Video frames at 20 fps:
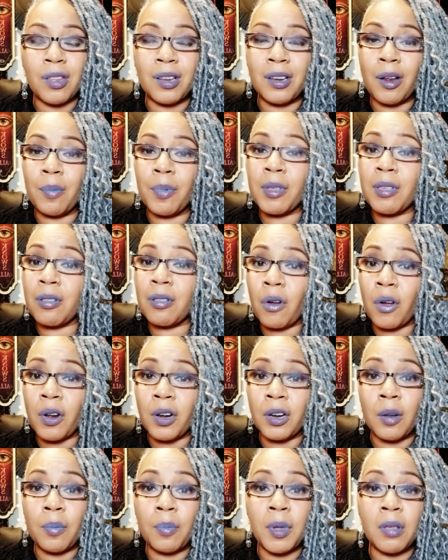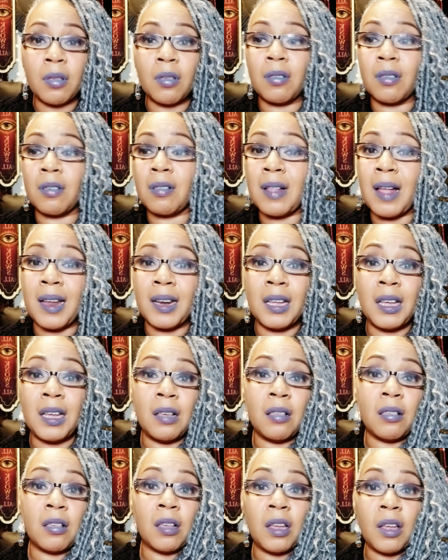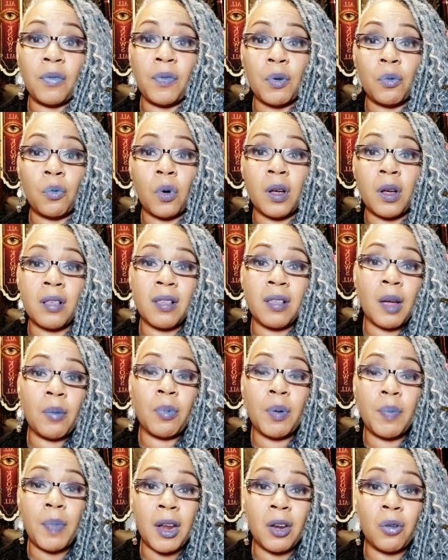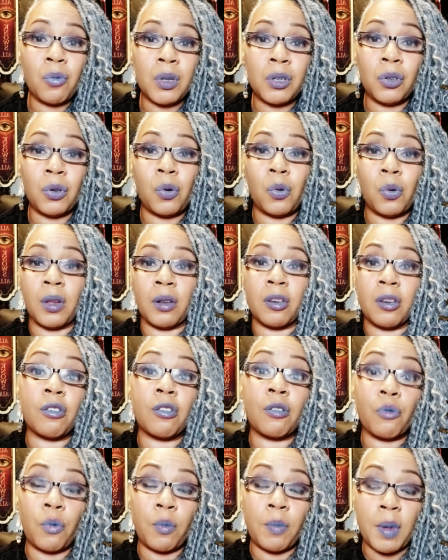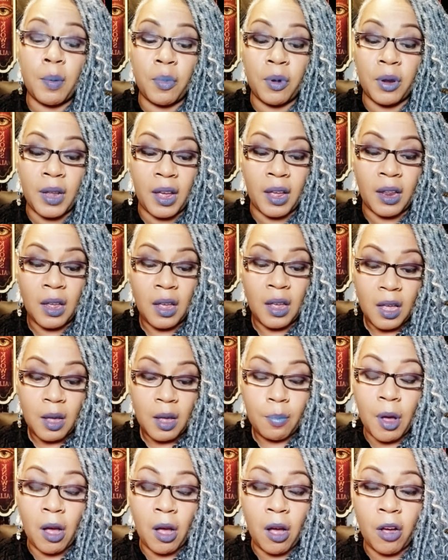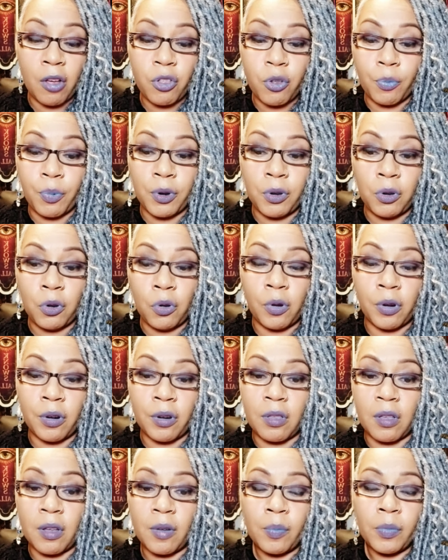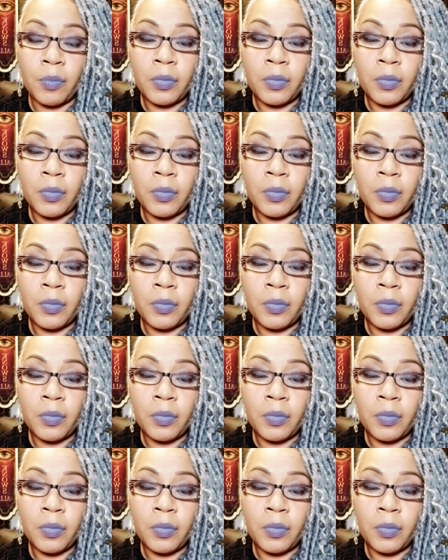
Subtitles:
there, but starting a business is not easy. If it was, everybody would do it. Just remember that, my entrepreneurs.